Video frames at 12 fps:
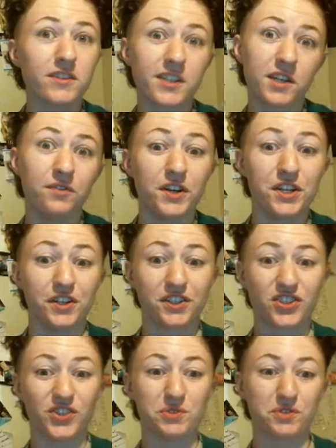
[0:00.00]
There's a
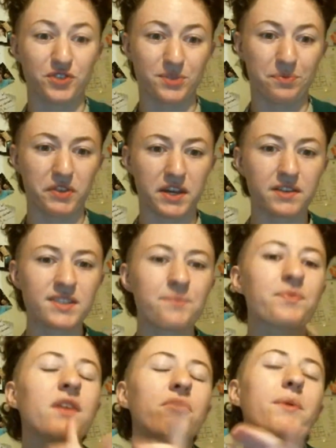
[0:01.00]
convenient excuse for some
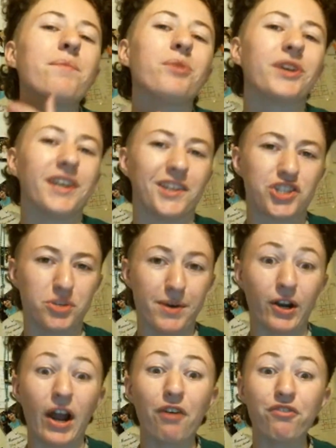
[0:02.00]
things. Remember,
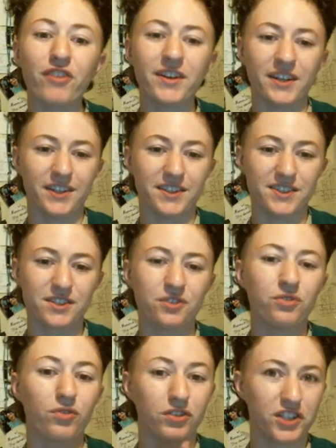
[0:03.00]
kids, no matter how fun it
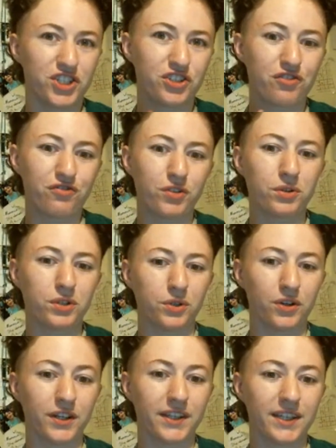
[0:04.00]
is, religion and
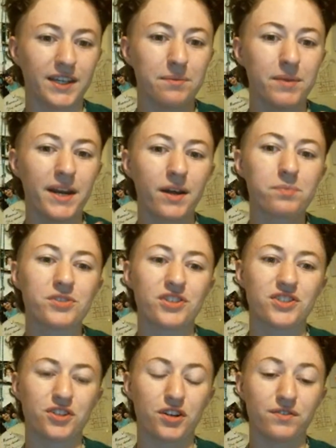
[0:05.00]
folklore get made up
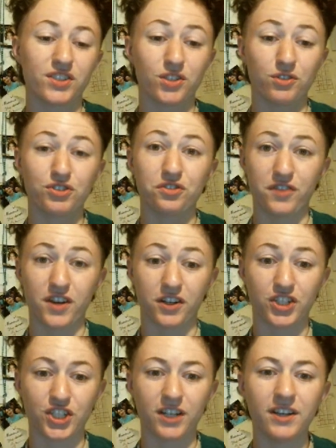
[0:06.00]
to serve a social
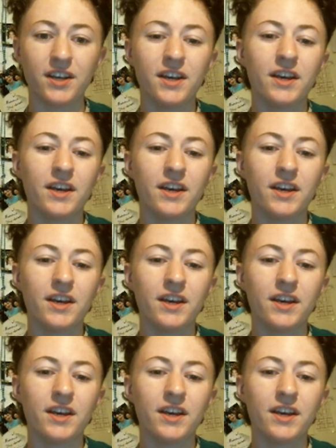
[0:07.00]
function.